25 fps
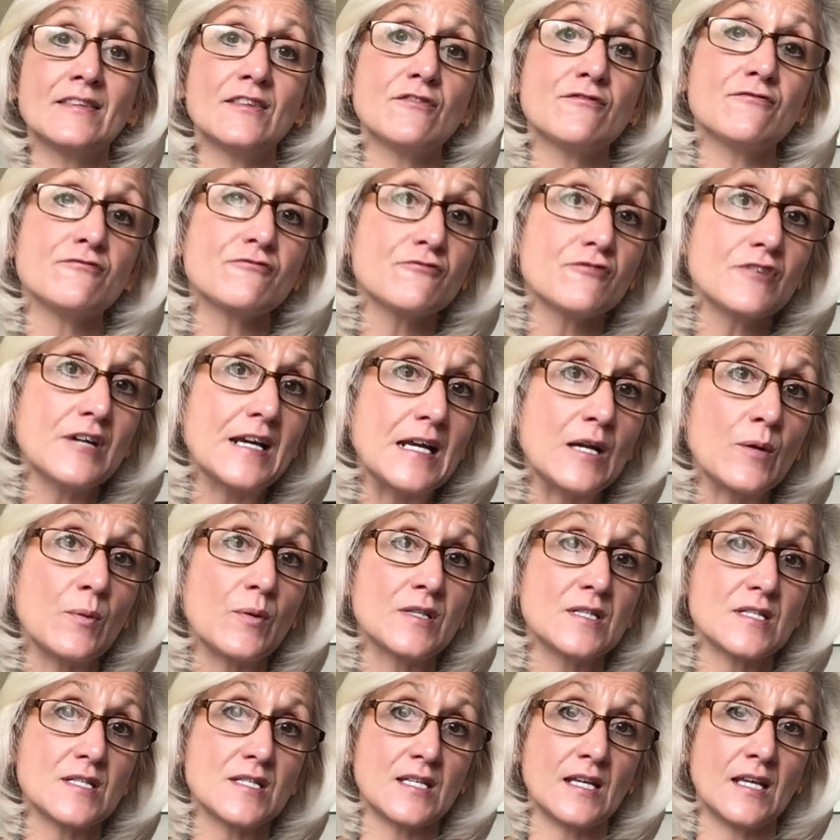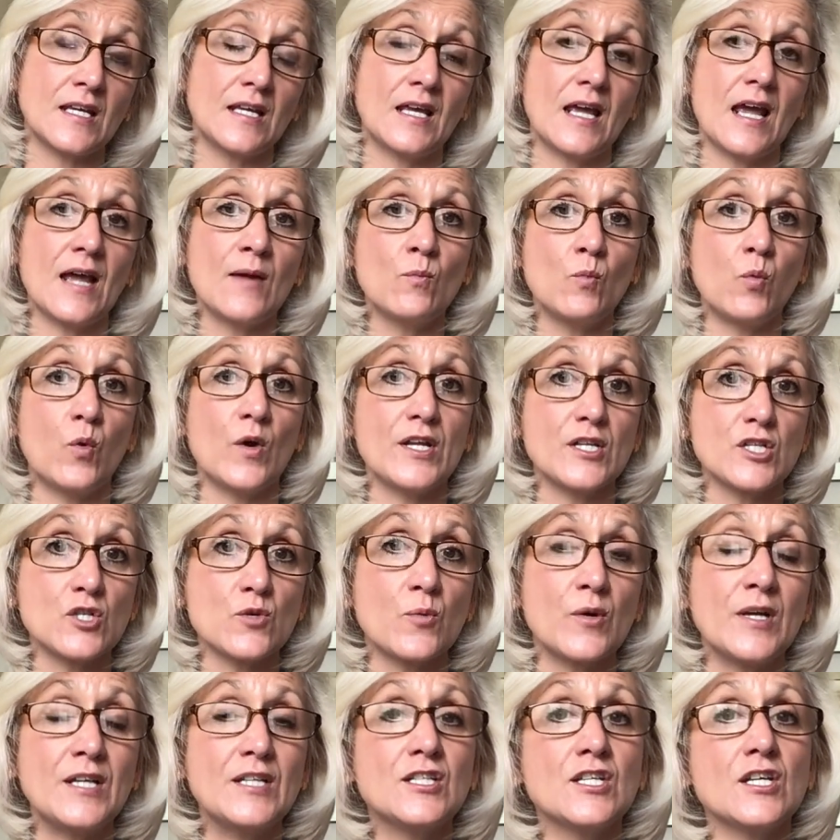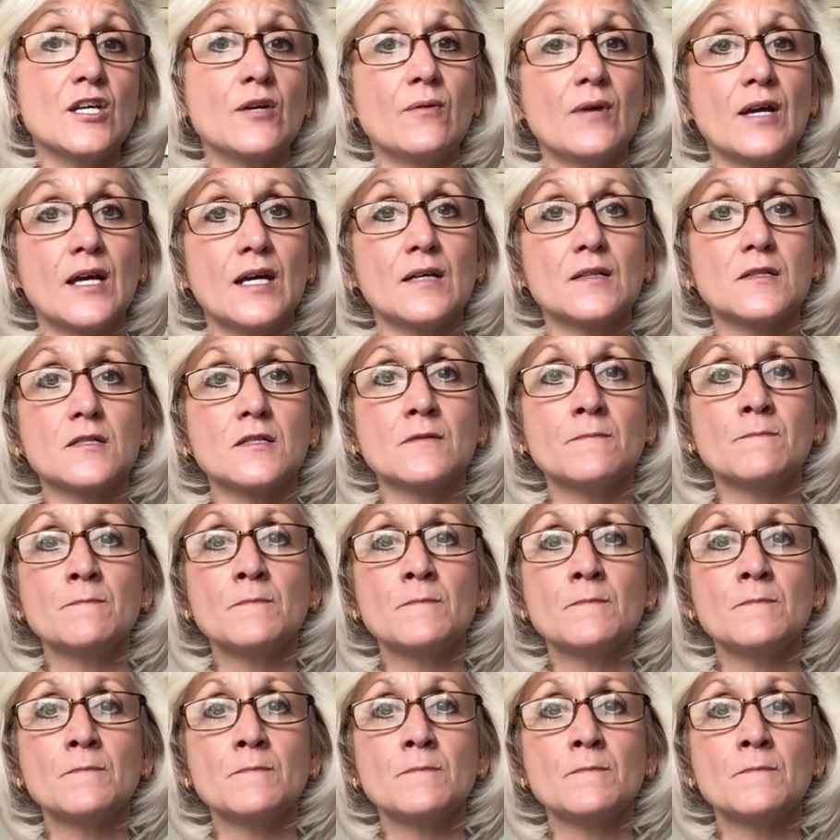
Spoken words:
frequency in which we do it?